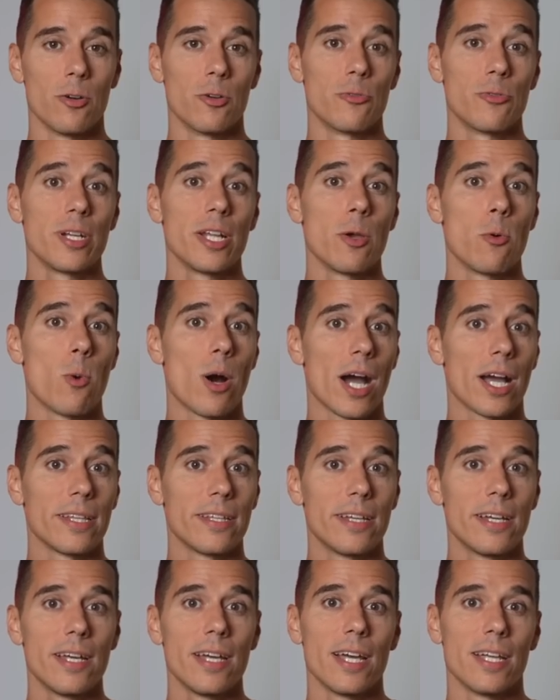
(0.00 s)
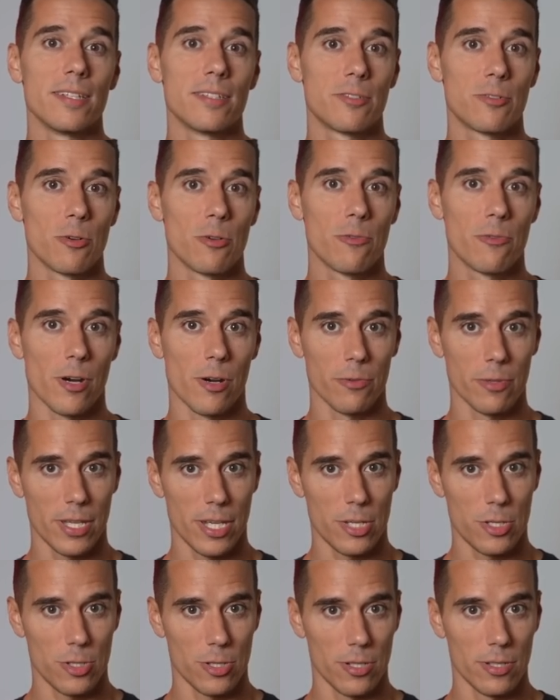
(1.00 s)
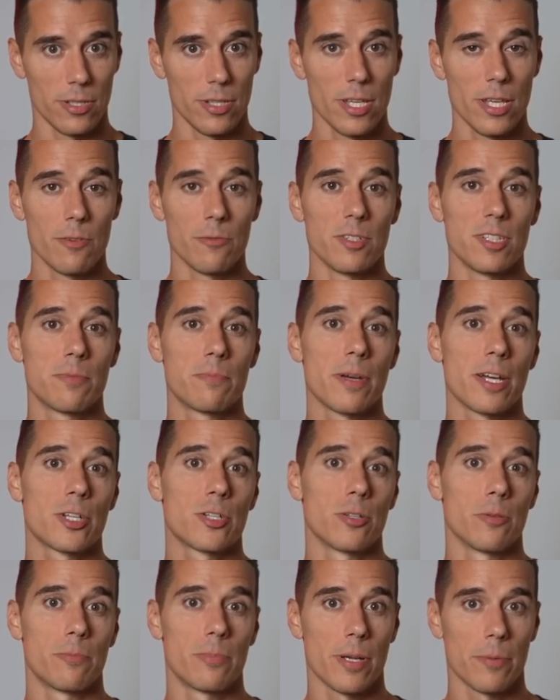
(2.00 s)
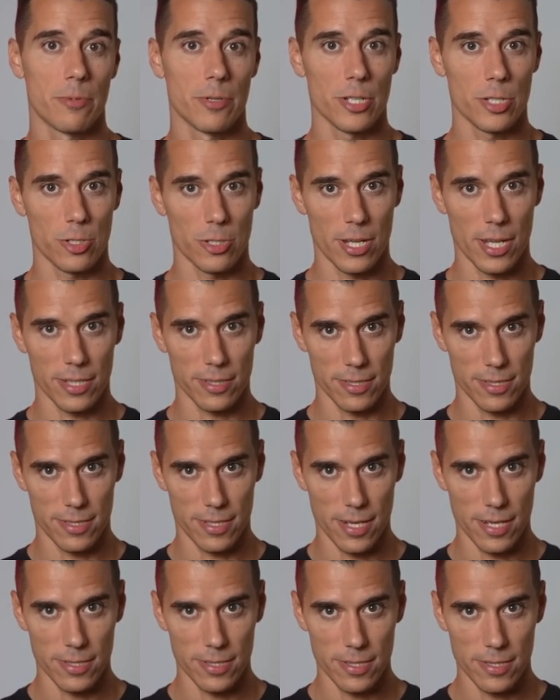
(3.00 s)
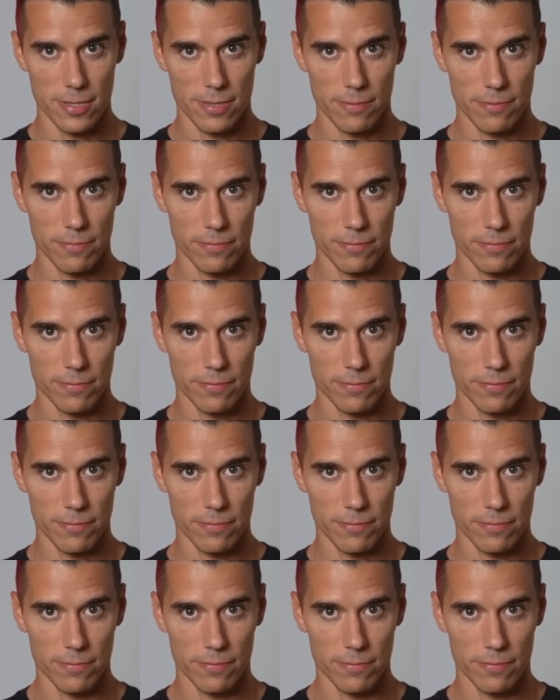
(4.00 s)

on really wide and strong foundation with special preparation exercises.